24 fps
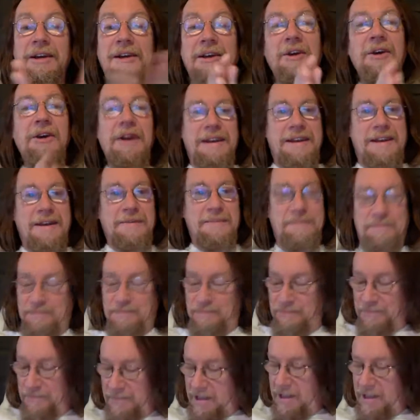Good.
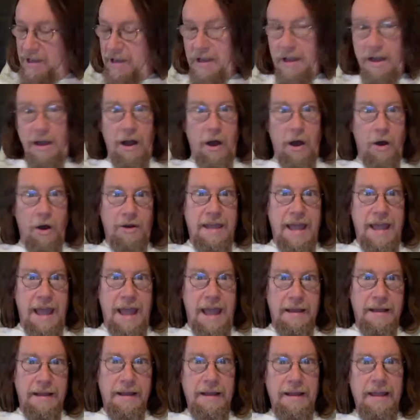Okay,
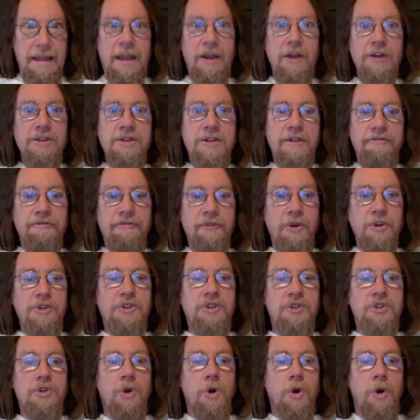here's the first
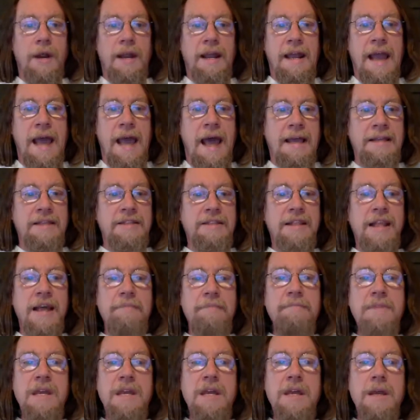story, guys.
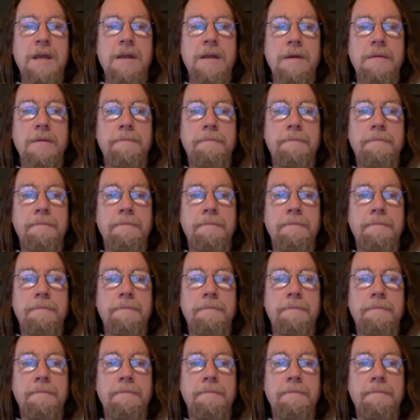Let me